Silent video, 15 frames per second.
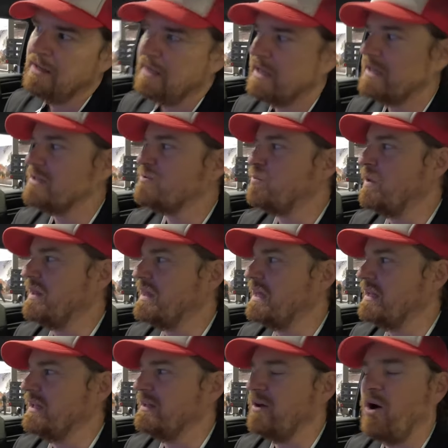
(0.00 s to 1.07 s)
That is one of
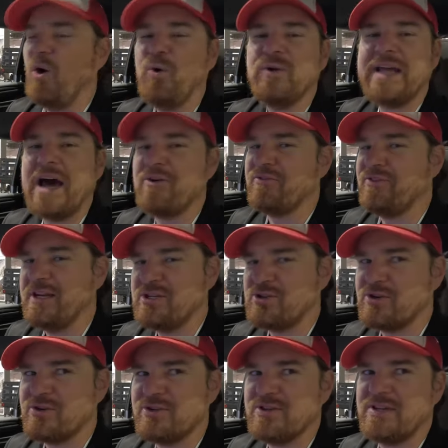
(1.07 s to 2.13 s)
the holdout
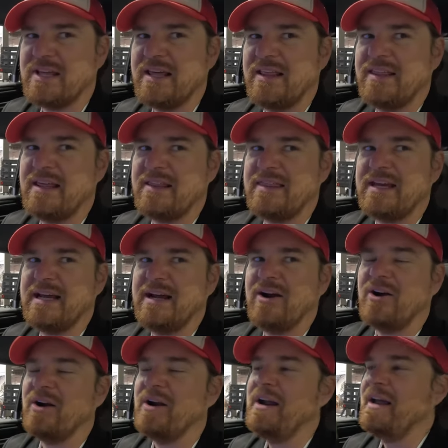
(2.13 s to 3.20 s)
features that they
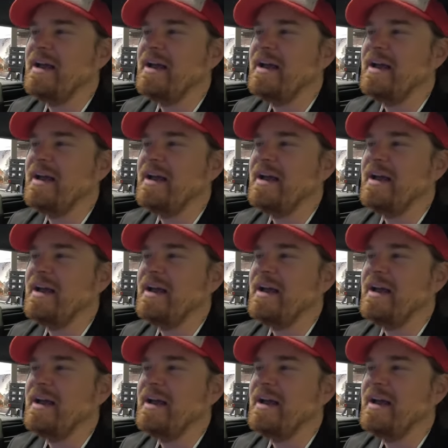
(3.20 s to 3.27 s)
are